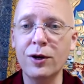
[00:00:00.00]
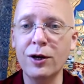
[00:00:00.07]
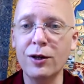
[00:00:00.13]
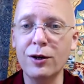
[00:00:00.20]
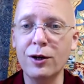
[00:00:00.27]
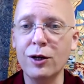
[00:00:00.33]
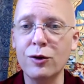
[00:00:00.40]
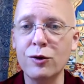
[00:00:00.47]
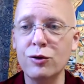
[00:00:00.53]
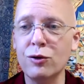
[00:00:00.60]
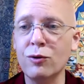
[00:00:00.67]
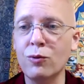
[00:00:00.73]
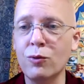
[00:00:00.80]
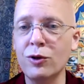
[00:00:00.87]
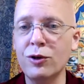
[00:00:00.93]
and, and so
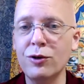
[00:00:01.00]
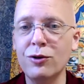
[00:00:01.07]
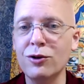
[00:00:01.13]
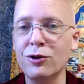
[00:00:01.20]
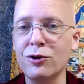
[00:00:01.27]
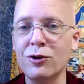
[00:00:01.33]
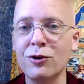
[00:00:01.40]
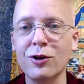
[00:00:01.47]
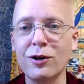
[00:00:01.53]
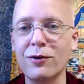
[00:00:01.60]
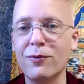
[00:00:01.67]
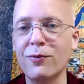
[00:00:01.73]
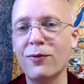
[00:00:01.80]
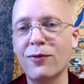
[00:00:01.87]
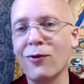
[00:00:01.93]
when you, you can know like
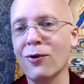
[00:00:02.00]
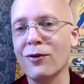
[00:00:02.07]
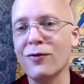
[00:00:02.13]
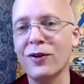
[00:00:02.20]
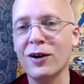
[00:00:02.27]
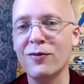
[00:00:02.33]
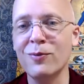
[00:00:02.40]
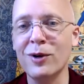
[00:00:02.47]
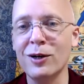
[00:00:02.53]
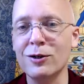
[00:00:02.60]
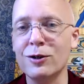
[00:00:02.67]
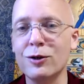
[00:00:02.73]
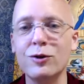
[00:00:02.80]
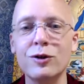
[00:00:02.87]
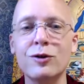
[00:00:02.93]
four or five
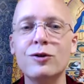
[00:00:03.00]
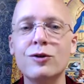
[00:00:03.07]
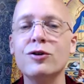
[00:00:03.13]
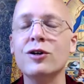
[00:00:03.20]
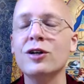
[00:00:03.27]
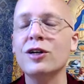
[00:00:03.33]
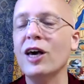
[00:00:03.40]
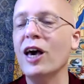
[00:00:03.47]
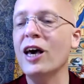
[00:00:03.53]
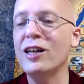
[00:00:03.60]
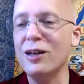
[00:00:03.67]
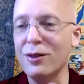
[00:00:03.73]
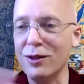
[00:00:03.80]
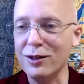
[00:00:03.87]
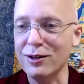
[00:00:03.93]
melodies and sing
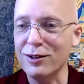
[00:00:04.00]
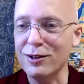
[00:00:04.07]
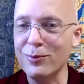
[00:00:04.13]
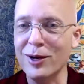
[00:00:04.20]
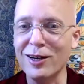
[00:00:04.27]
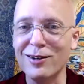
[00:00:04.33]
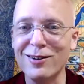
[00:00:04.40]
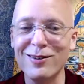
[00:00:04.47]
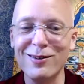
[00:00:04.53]
anything in Tibetan,